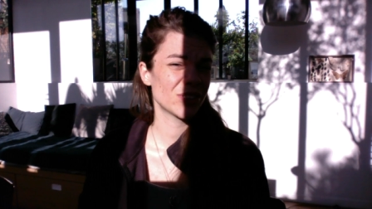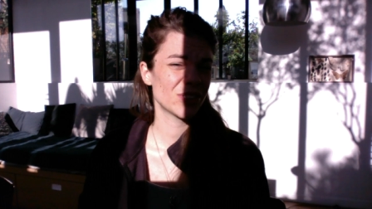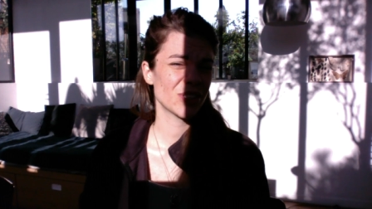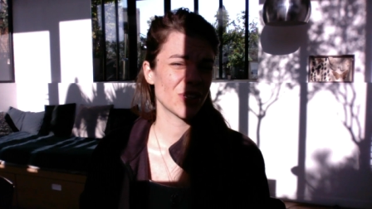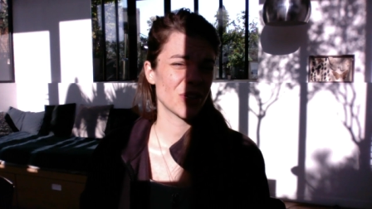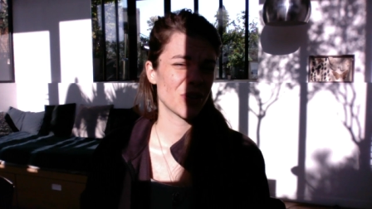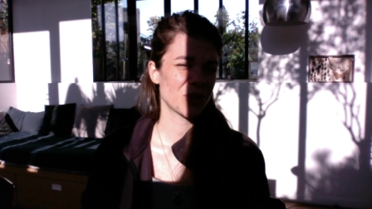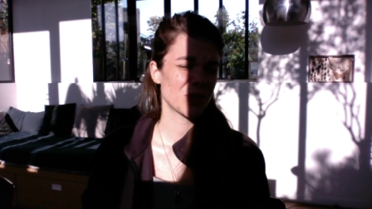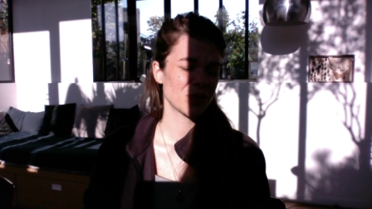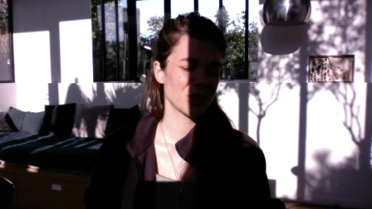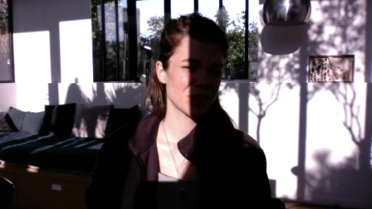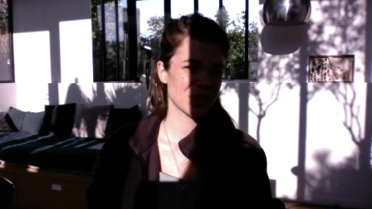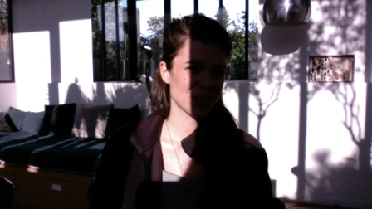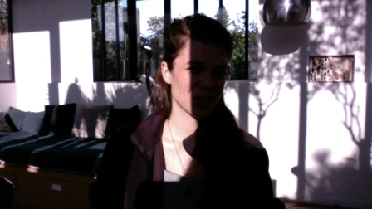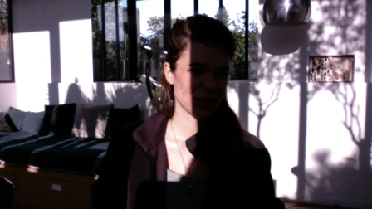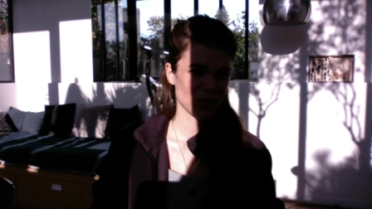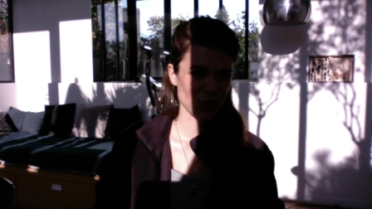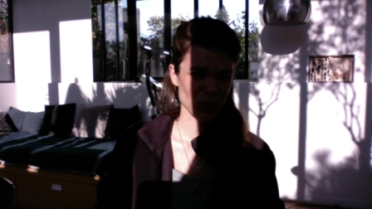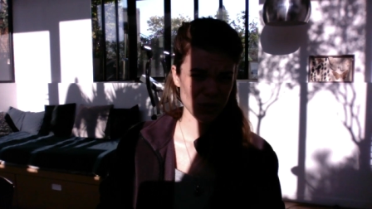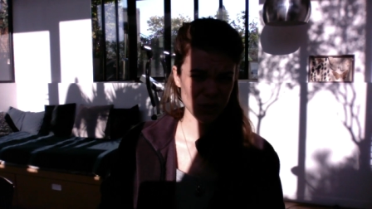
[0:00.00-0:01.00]
no, it's
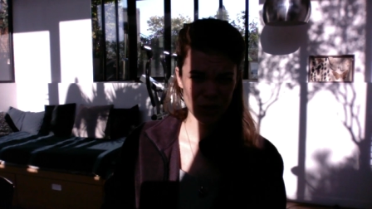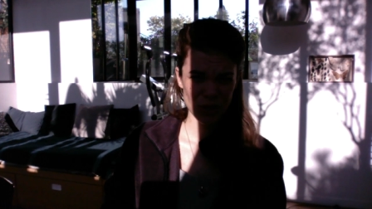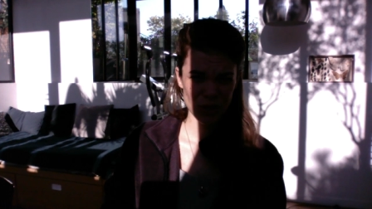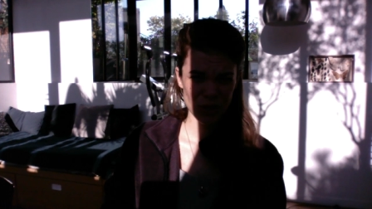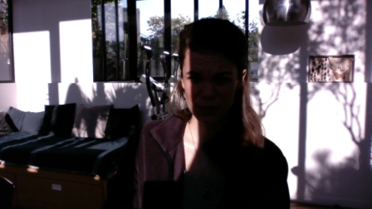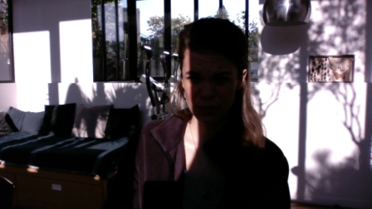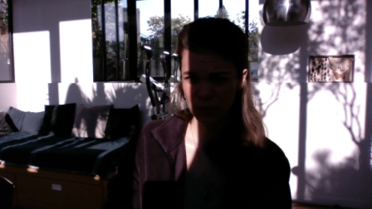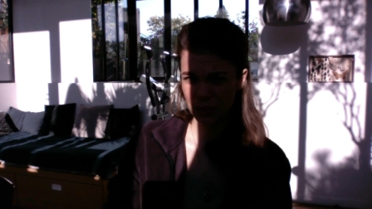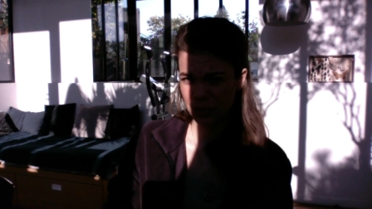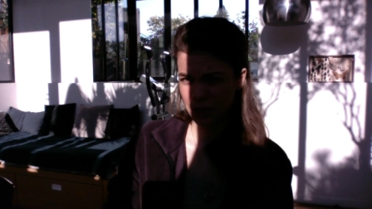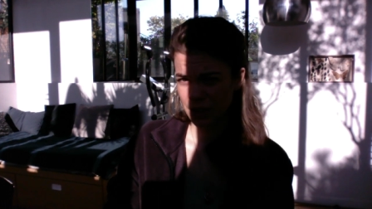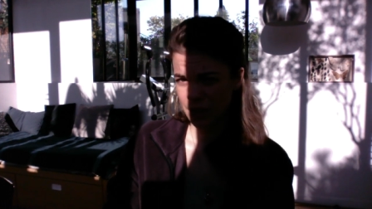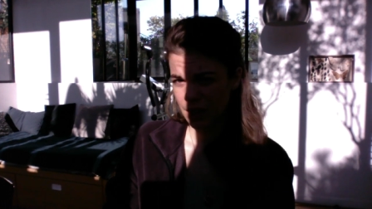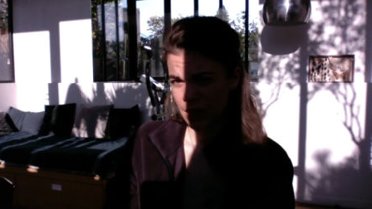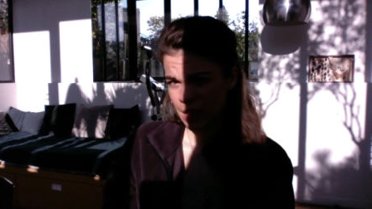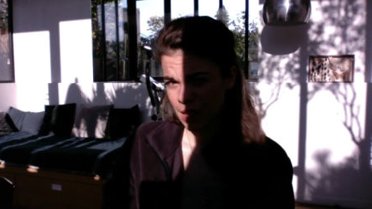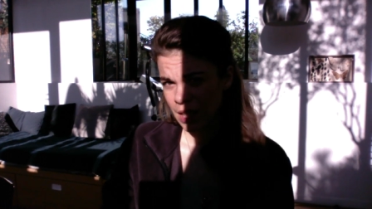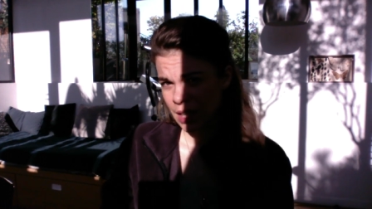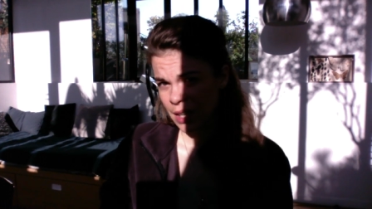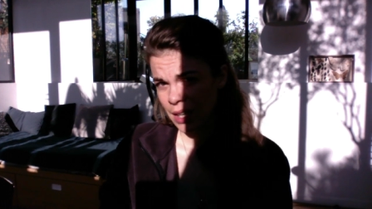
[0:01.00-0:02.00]
so stressful.
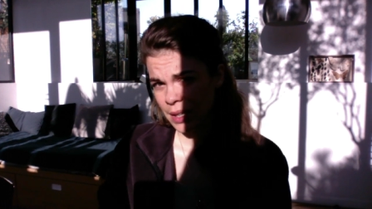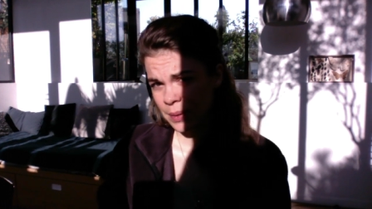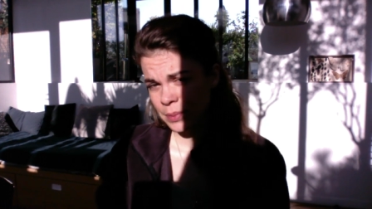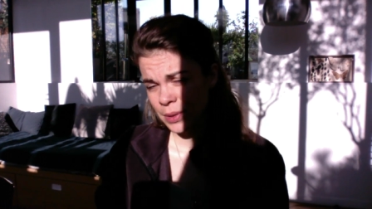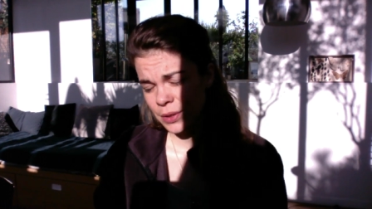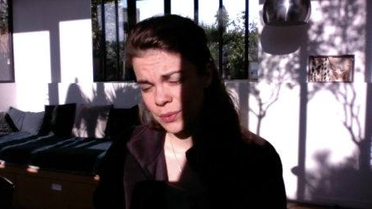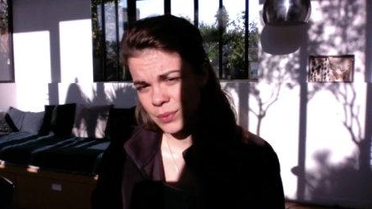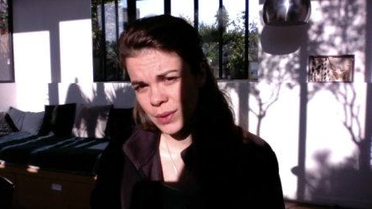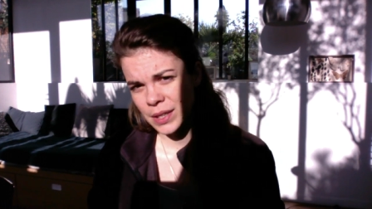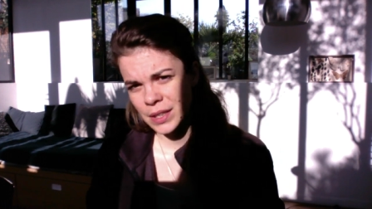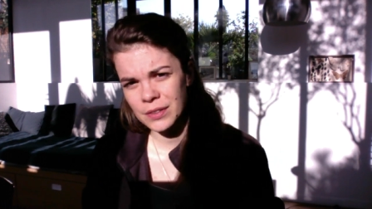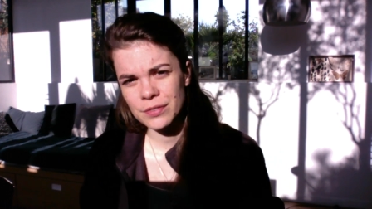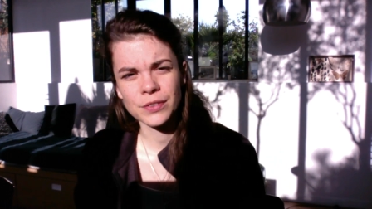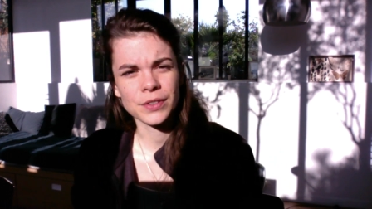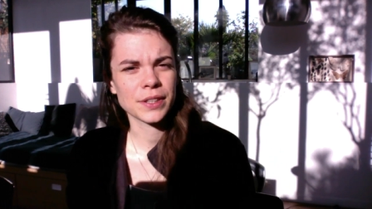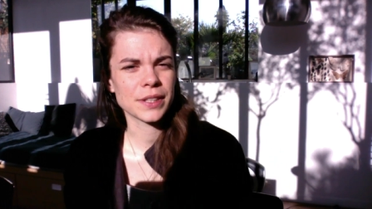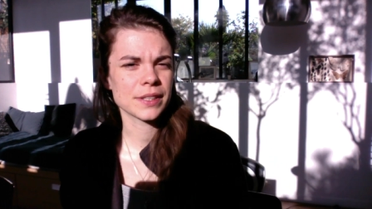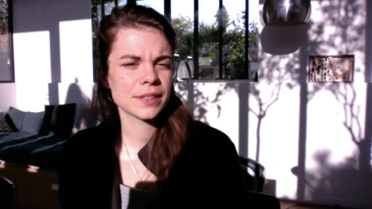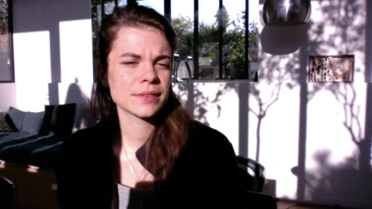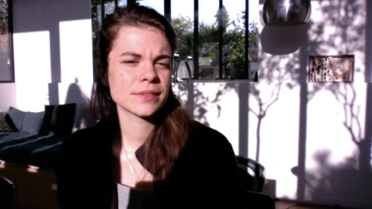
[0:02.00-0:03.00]
I'm not ready for
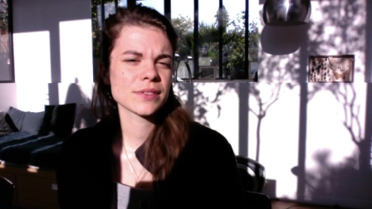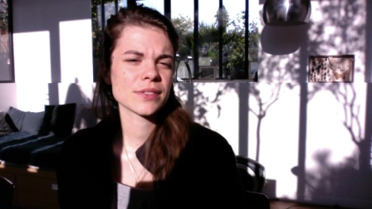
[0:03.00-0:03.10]
it.